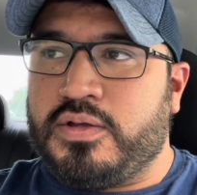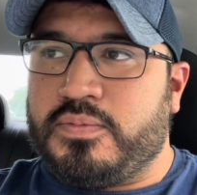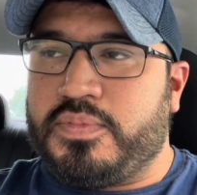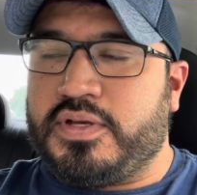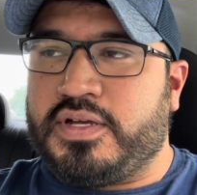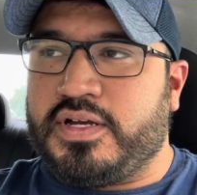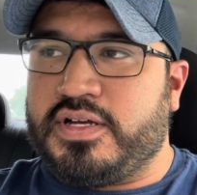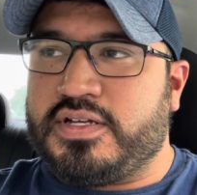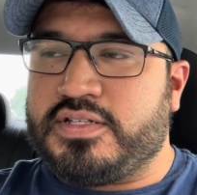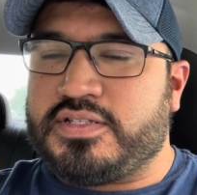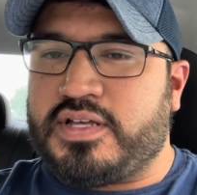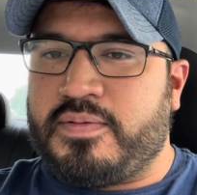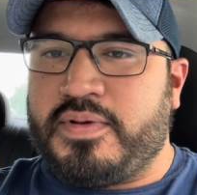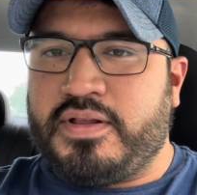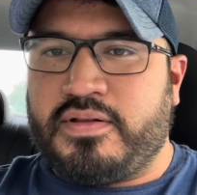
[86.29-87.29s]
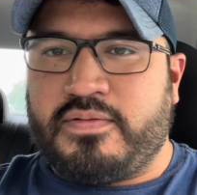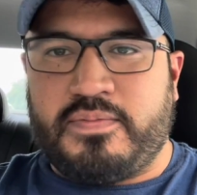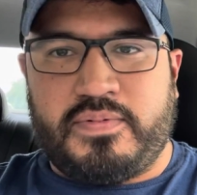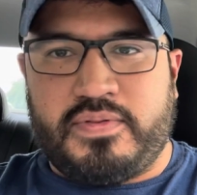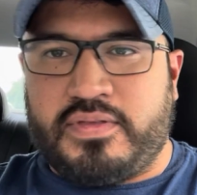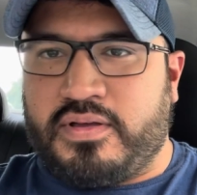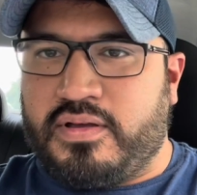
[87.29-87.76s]
Because, I mean,
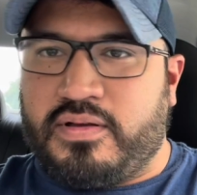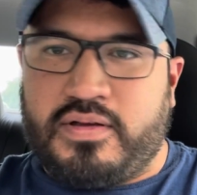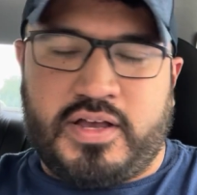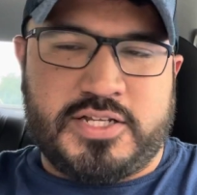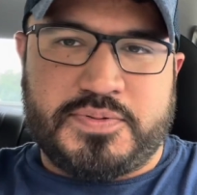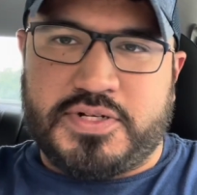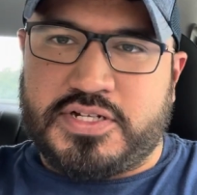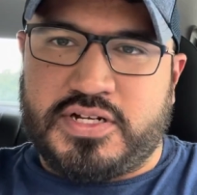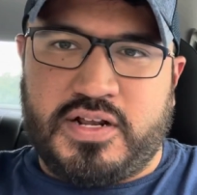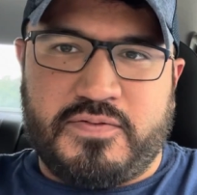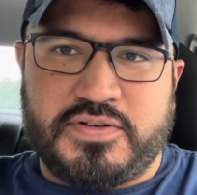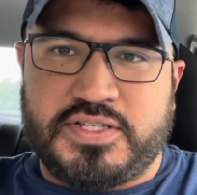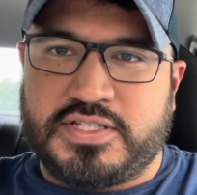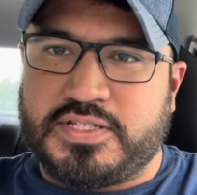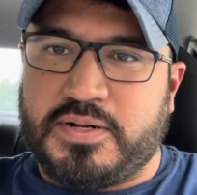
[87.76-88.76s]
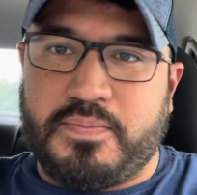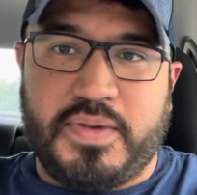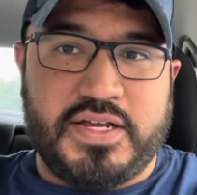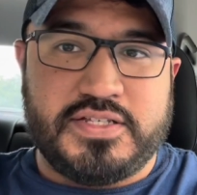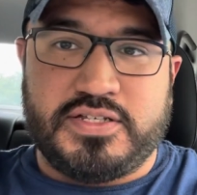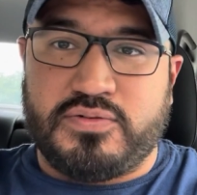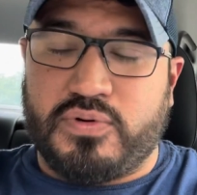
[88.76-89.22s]
the Expedition Everest is an
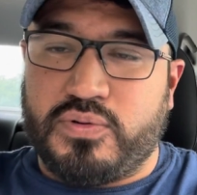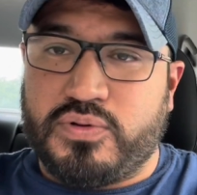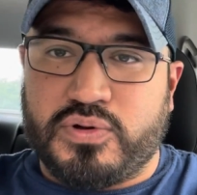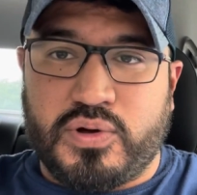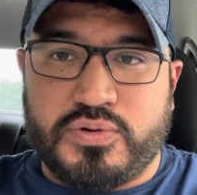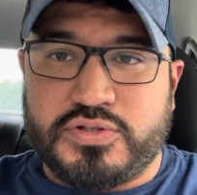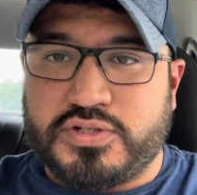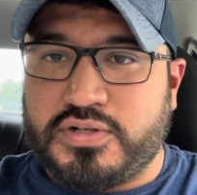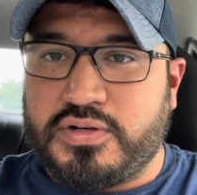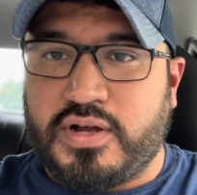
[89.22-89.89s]
amazing roller coaster.